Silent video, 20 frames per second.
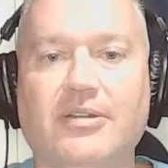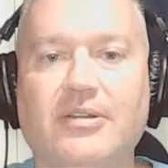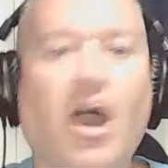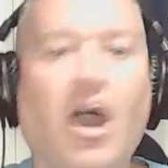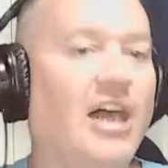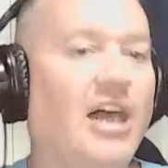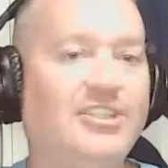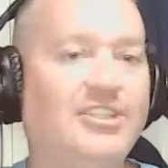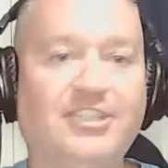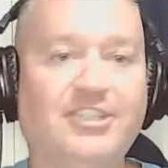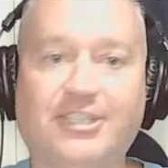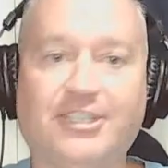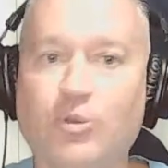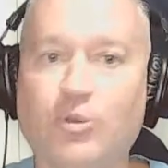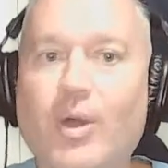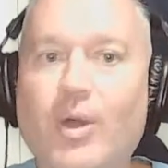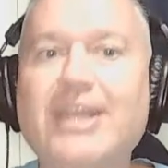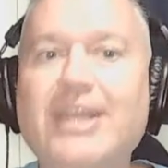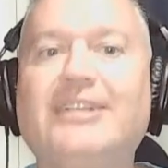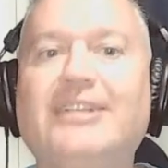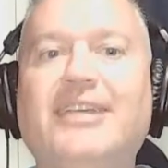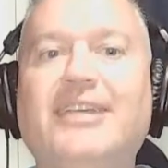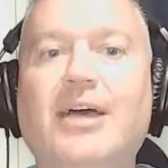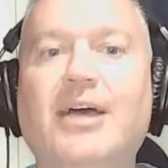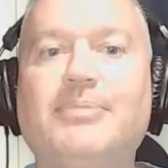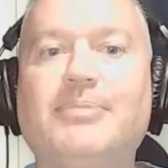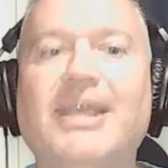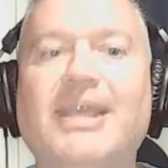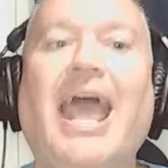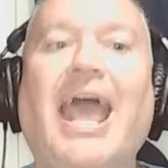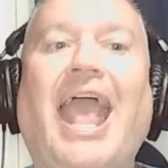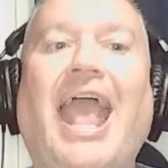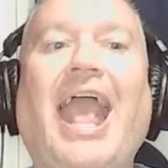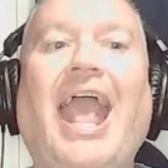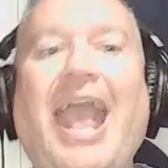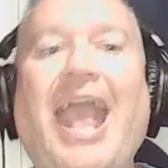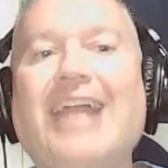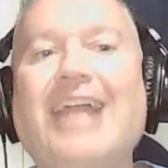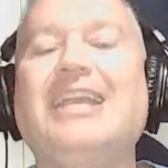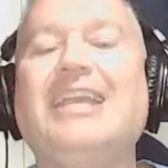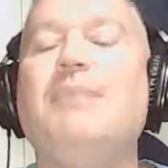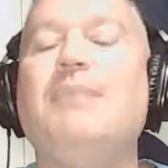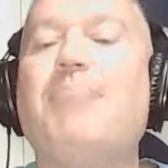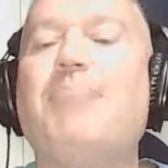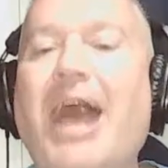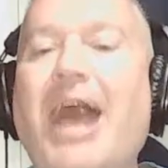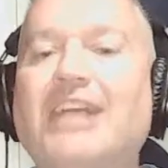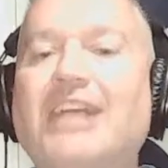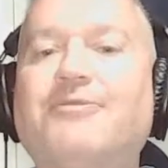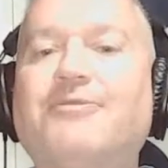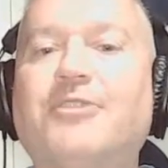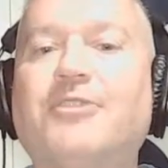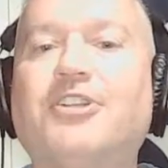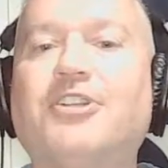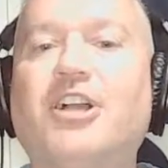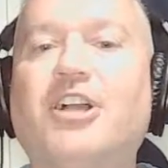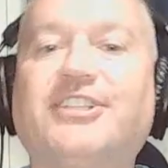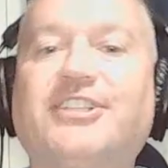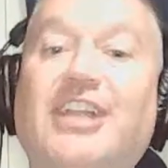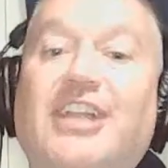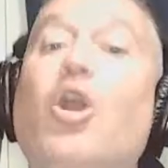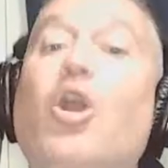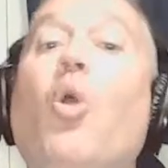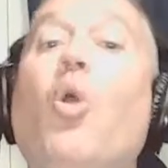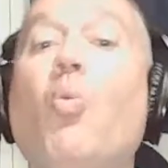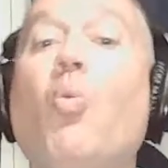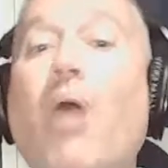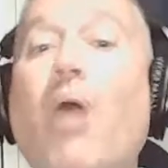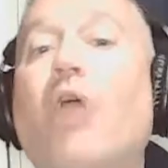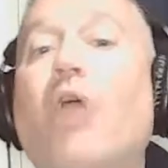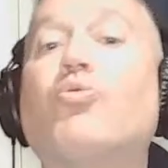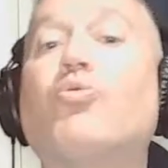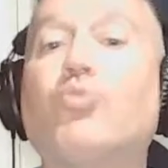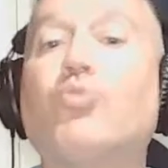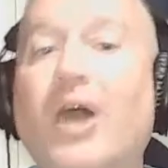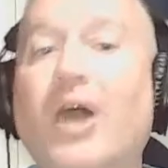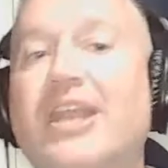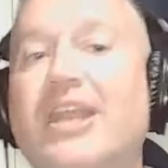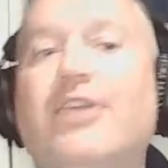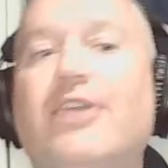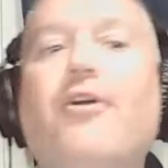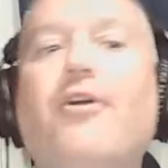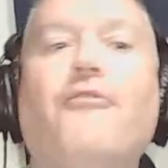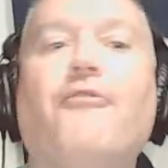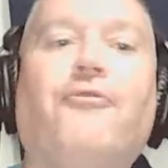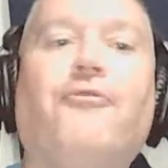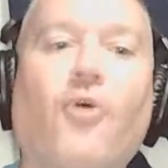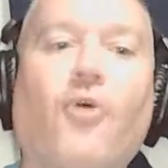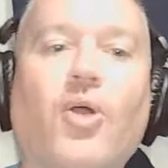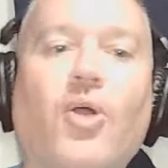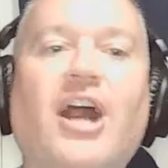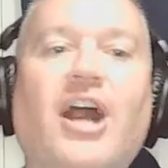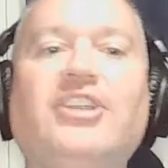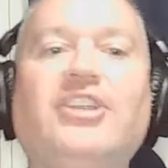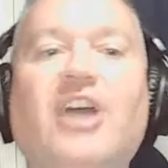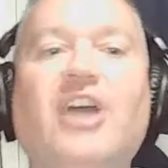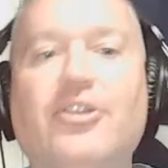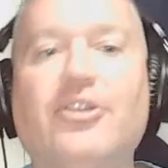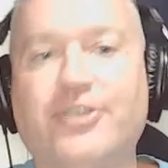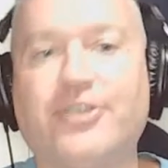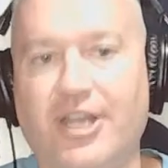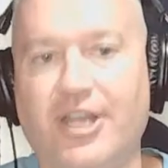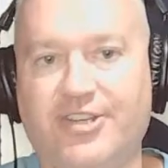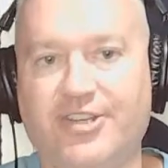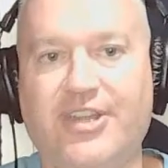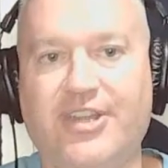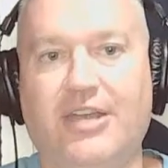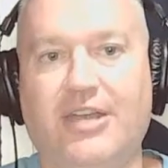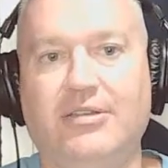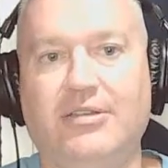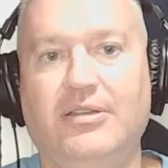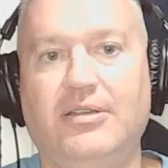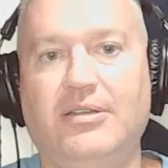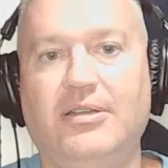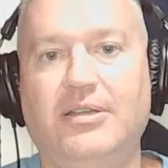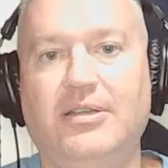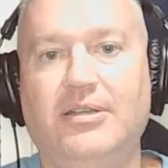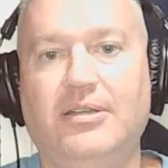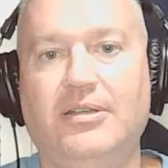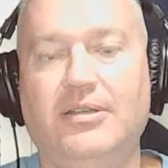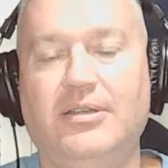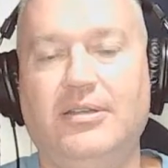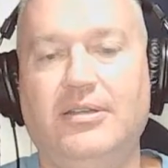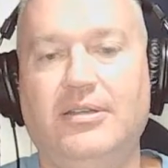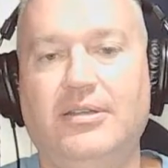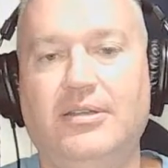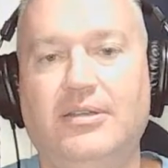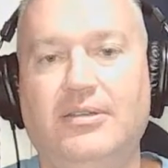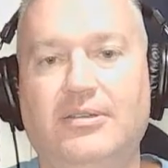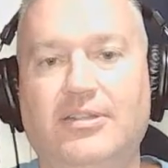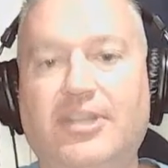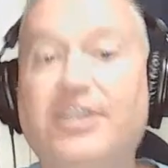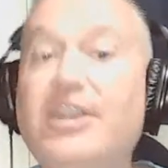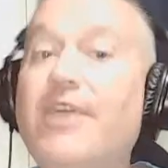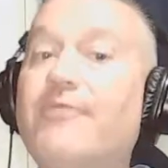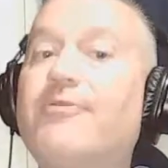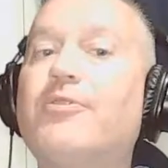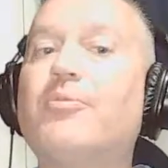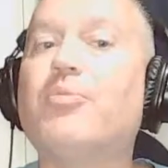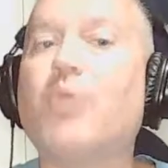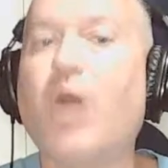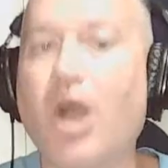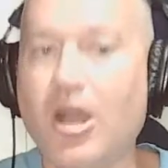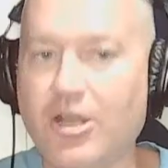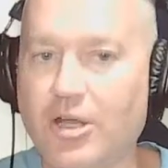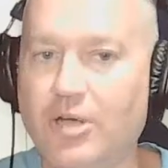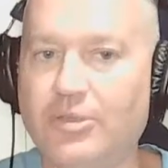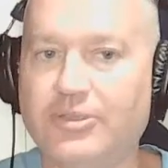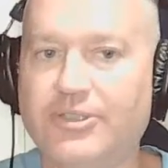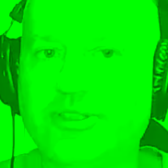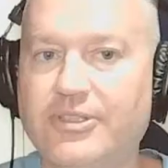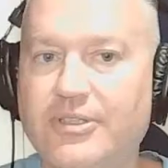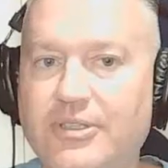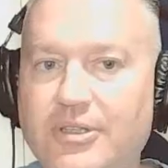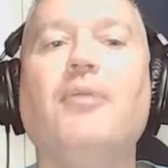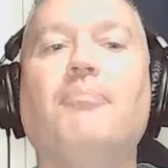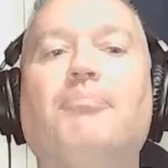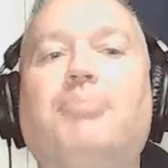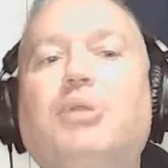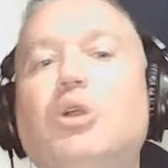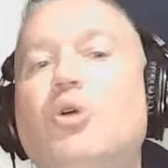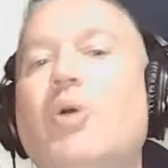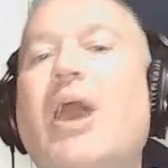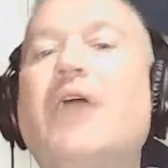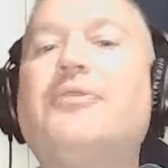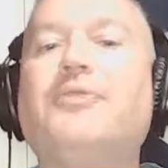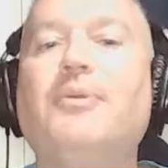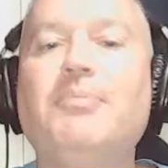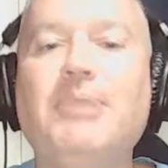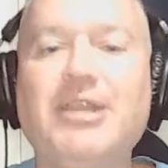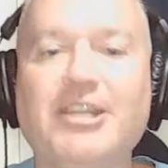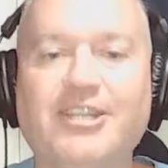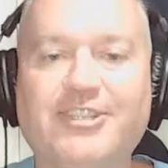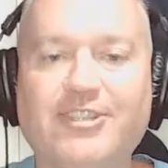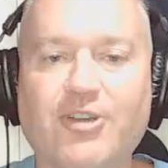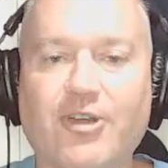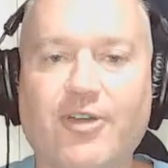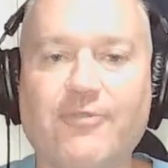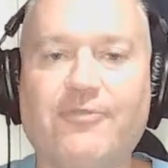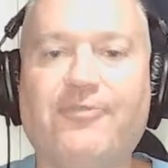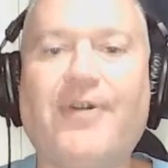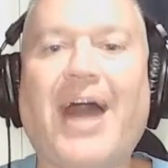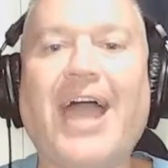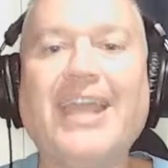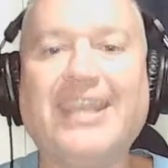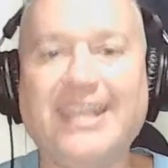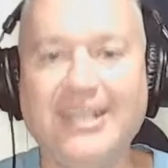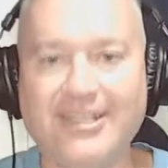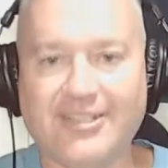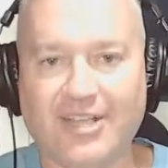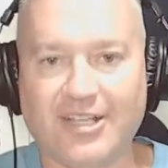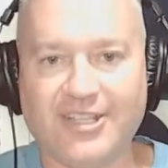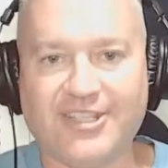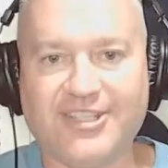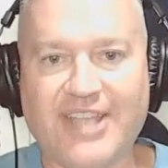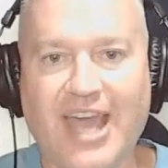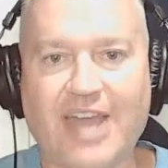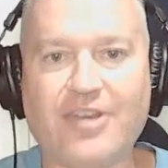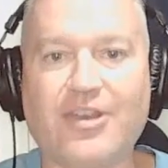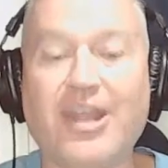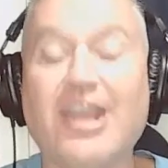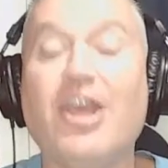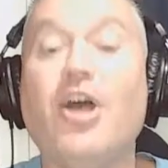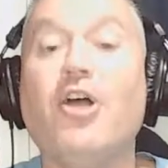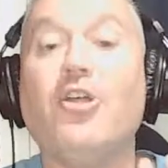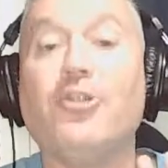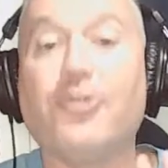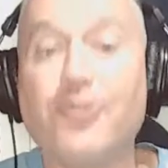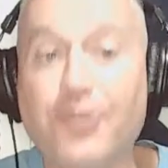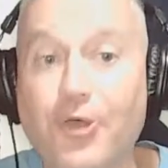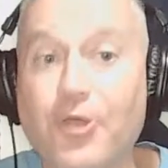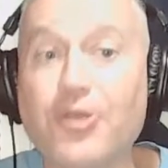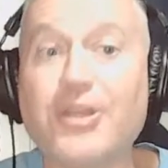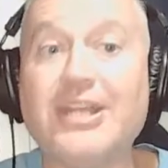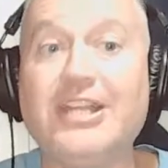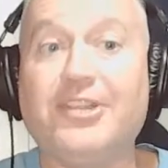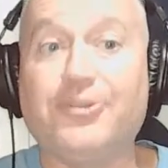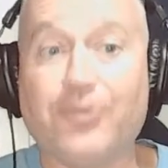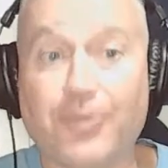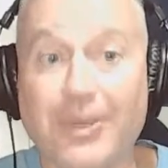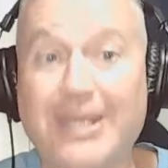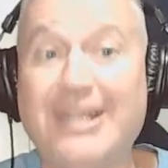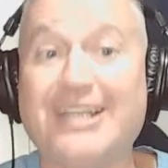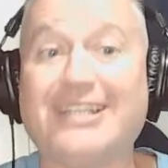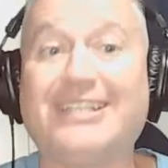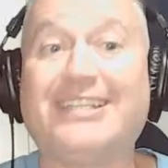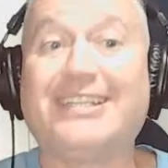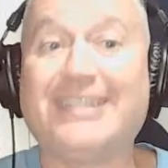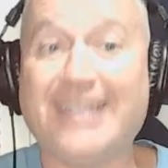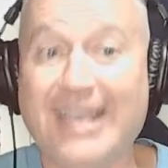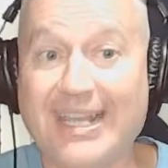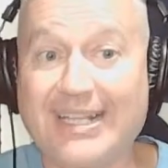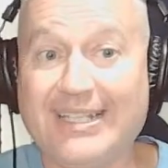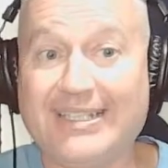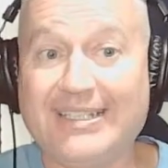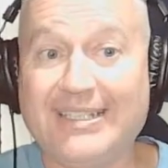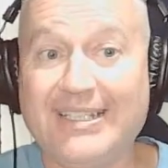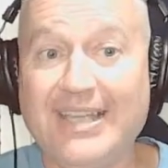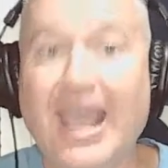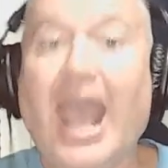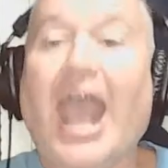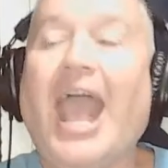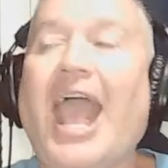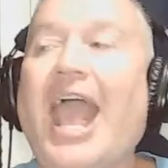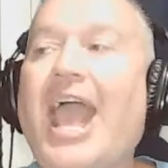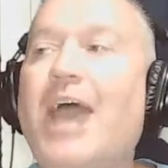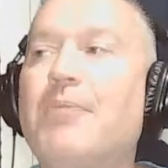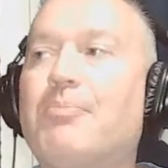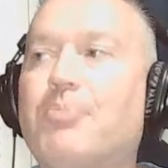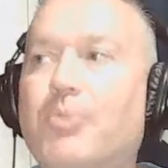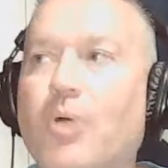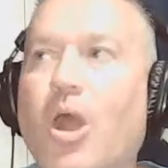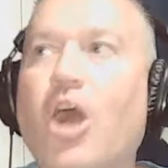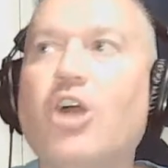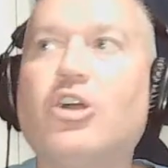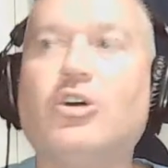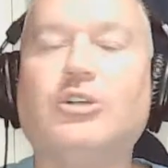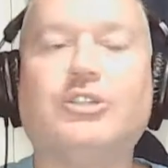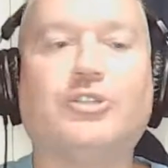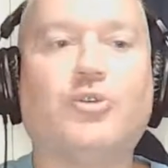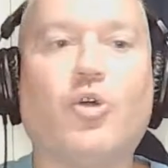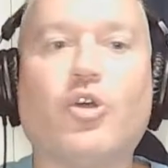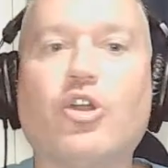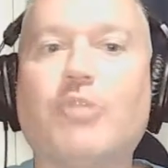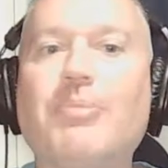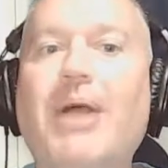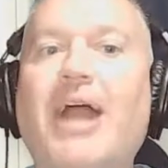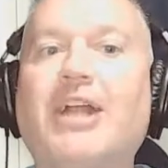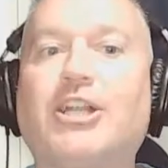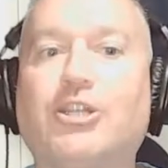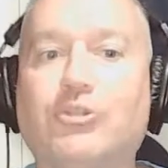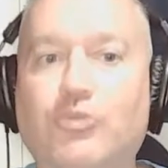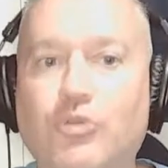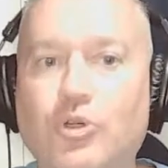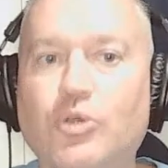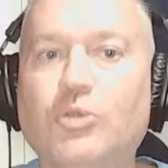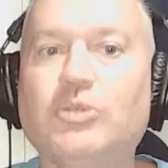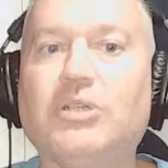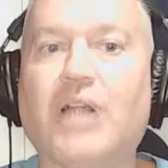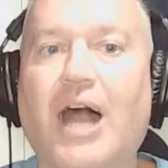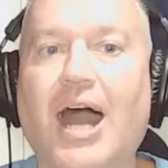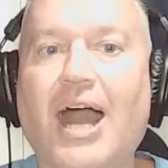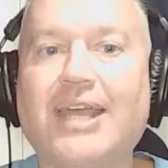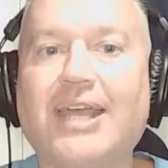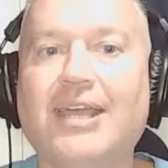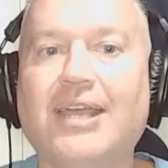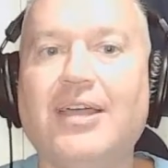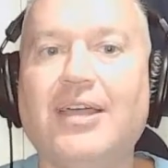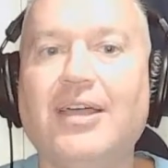on just 20 attempts, and he passed for a touchdown while running for another touchdown. The Denver Broncos blew out the Minnesota Vikings on Saturday 33-6, and Broncos quarterback Drew Lock